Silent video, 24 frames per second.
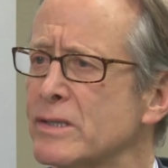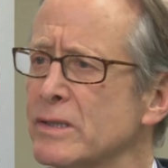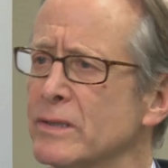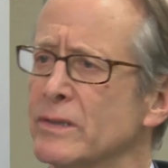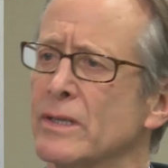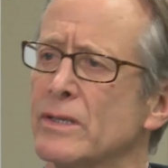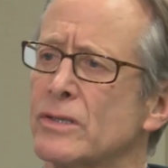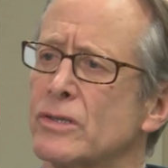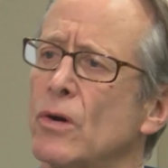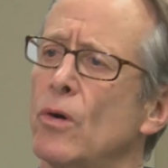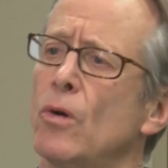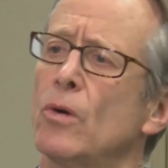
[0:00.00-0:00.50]
in
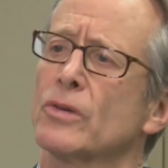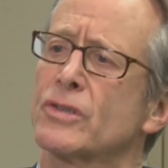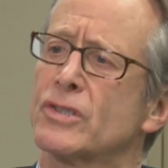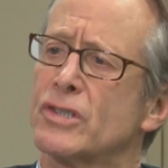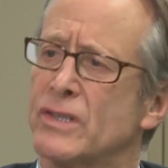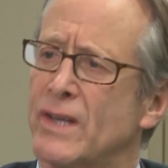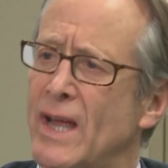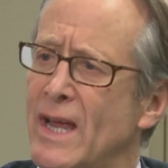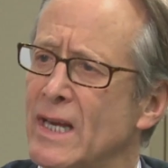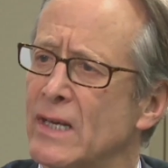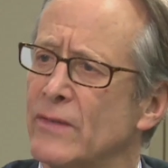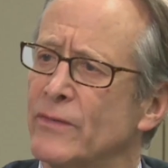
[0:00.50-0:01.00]
this whole
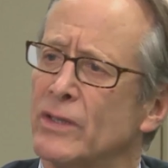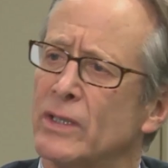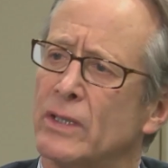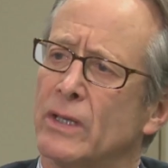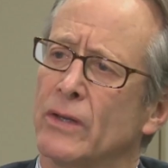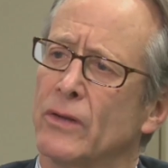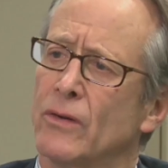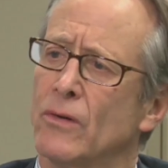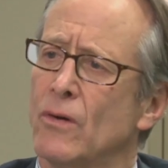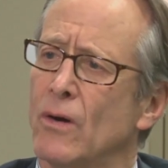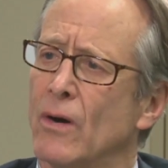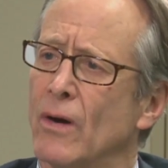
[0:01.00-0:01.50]
state of
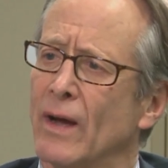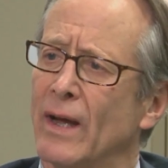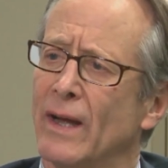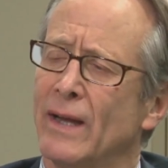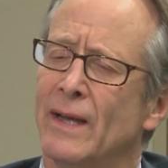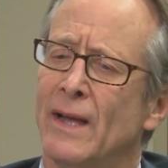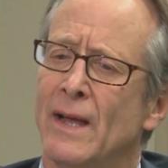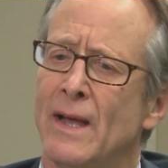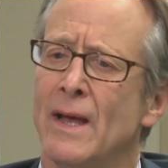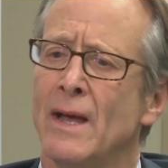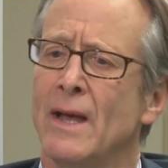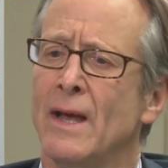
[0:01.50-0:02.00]
Illinois.
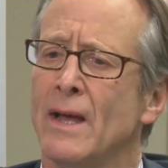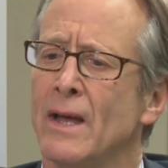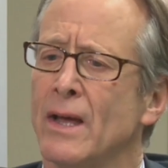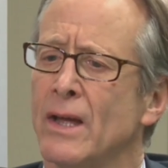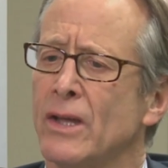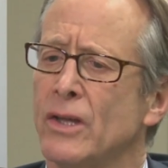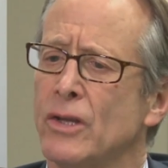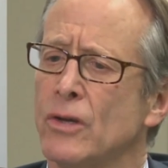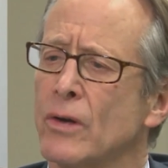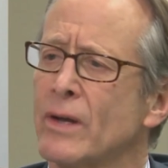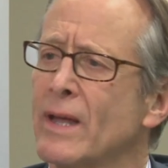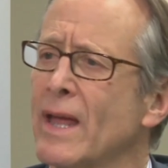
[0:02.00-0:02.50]

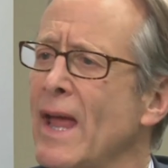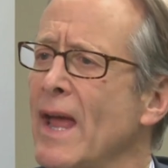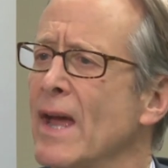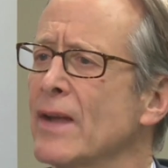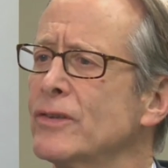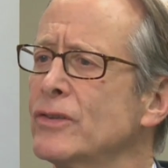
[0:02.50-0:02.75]
You can